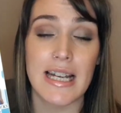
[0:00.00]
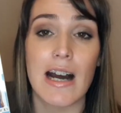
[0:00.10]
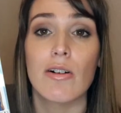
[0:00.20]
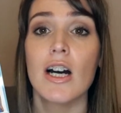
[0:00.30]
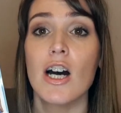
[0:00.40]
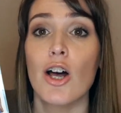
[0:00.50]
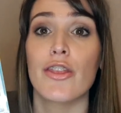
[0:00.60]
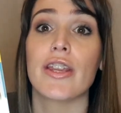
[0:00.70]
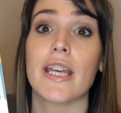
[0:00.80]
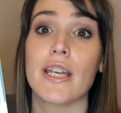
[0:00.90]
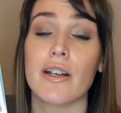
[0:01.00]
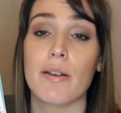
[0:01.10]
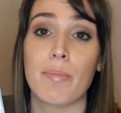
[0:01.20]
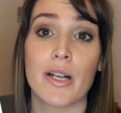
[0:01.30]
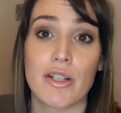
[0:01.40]
Now, the
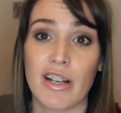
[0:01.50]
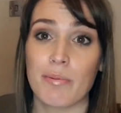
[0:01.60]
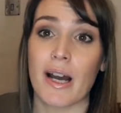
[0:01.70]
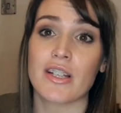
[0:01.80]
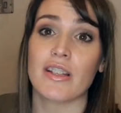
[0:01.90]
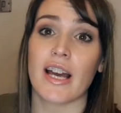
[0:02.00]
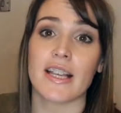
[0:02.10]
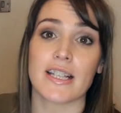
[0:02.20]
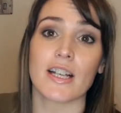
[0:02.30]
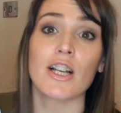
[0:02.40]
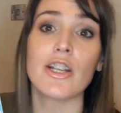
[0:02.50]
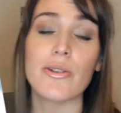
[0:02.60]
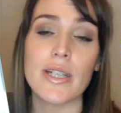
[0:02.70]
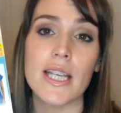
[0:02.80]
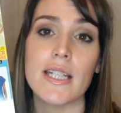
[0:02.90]
Butterick pattern that is
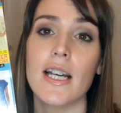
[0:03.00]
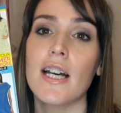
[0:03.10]
included